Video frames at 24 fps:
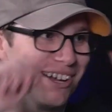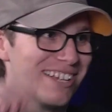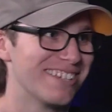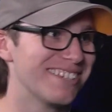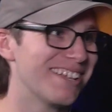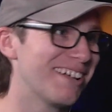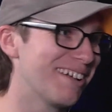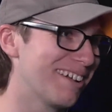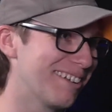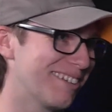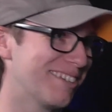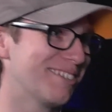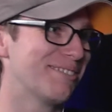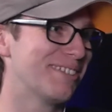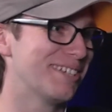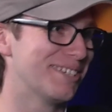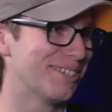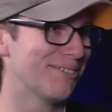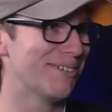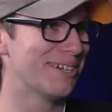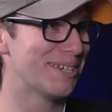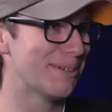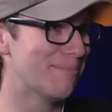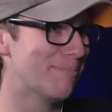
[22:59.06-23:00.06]
there's
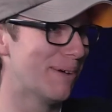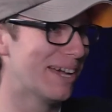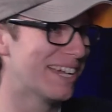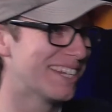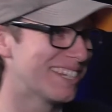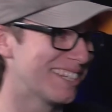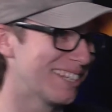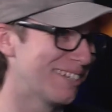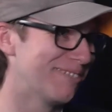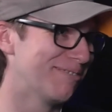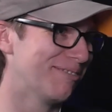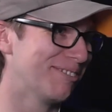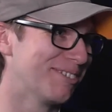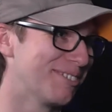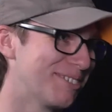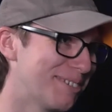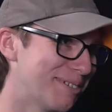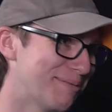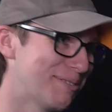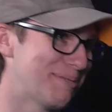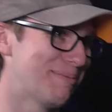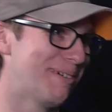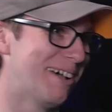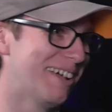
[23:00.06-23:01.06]
always a base level of
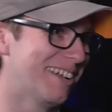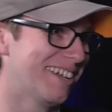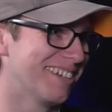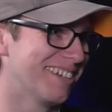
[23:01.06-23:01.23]
smart asses.